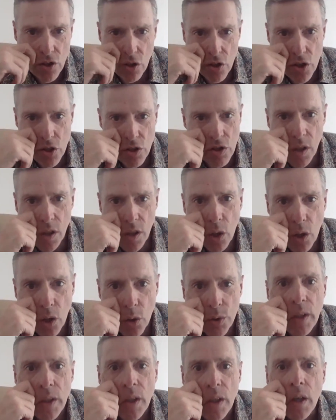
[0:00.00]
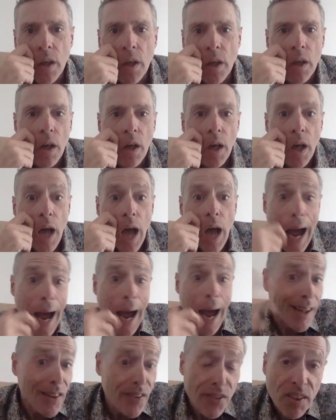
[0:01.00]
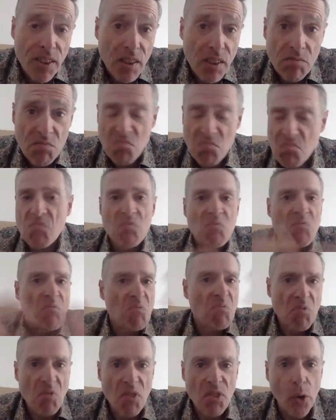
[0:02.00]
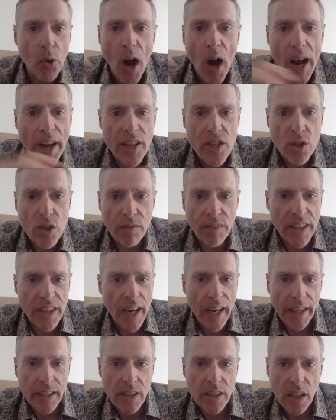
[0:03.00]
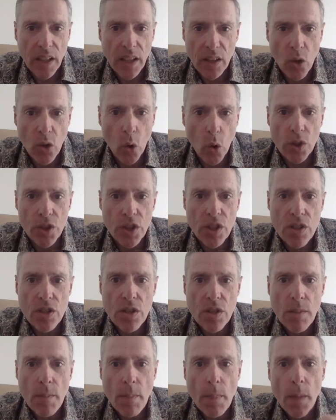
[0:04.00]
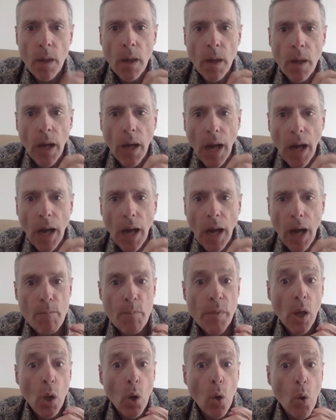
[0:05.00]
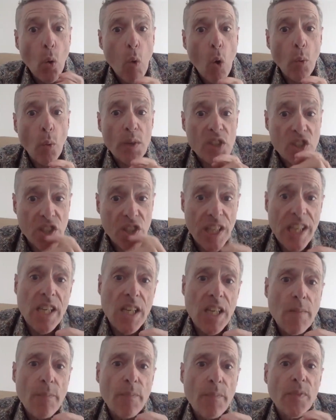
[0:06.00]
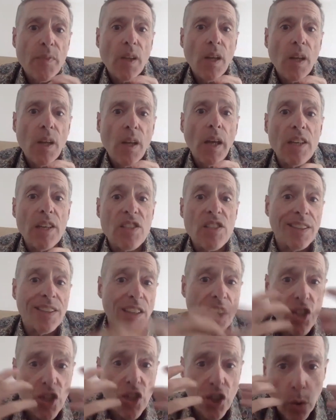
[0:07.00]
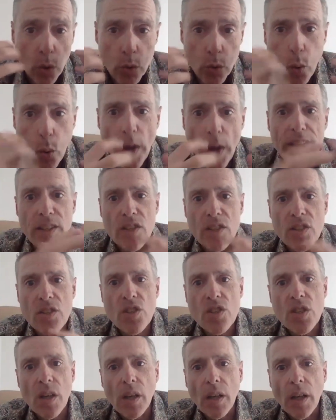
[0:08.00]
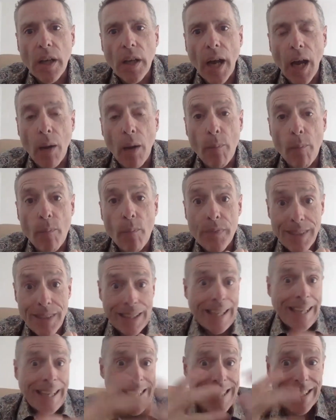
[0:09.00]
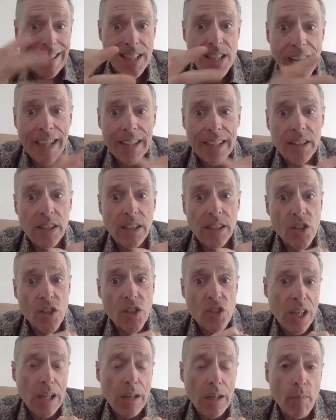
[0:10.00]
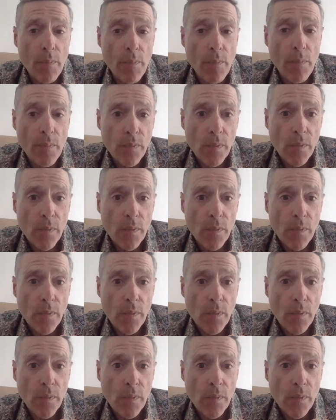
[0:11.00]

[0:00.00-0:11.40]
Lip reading: such as cloud, and the rise of AI technologies, what we see is that digital twins is exactly the same.